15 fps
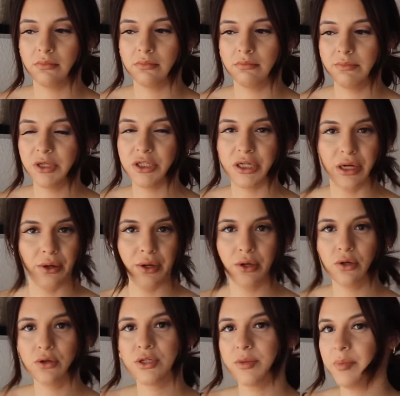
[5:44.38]

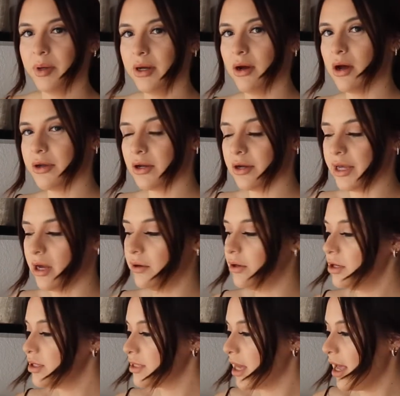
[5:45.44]
material to put on your
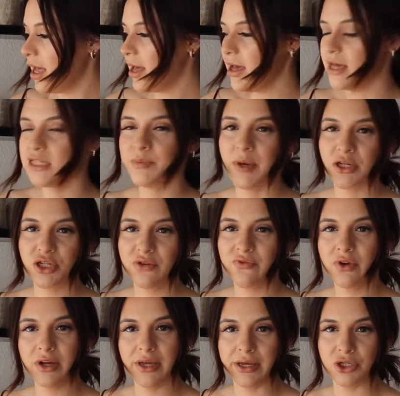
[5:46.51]
counters, especially for
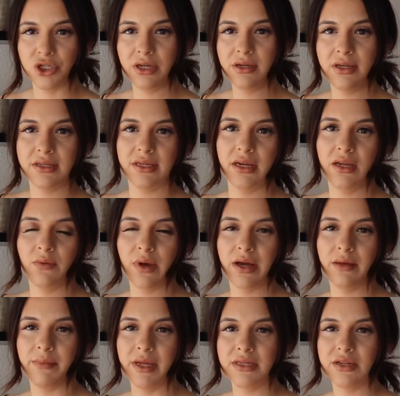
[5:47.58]
a kitchen. He said he
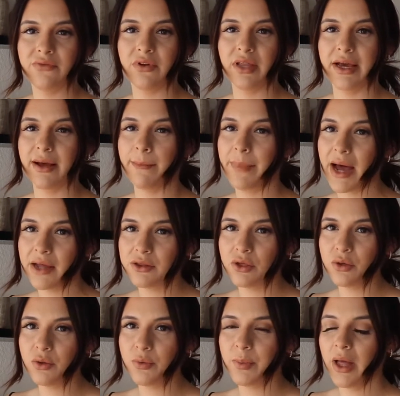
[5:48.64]
recommends it for like a
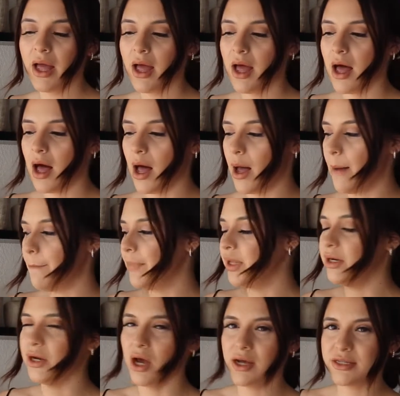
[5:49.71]
bathroom,
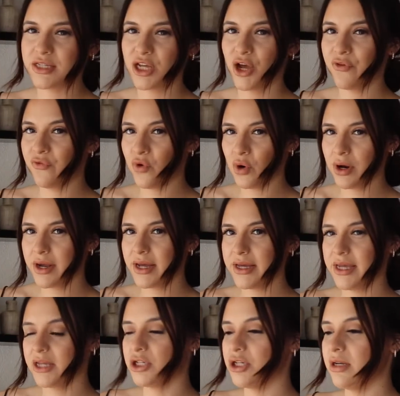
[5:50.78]
but not for a
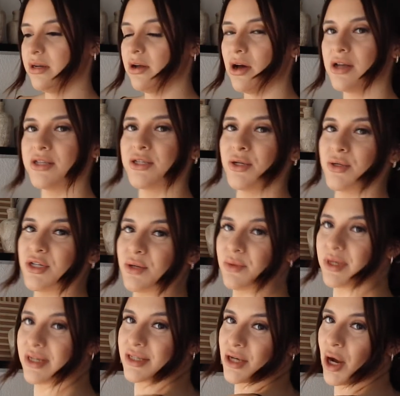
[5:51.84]
kitchen. Also, did
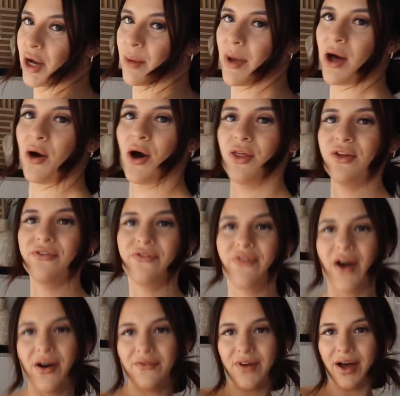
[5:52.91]
we talk about all the pho
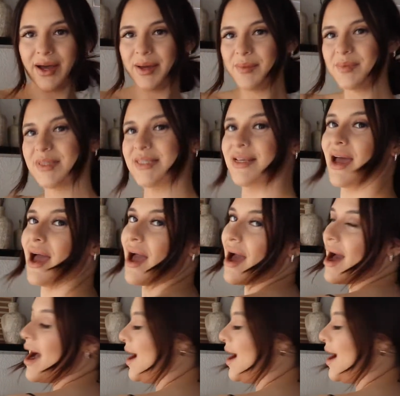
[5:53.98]
vibes I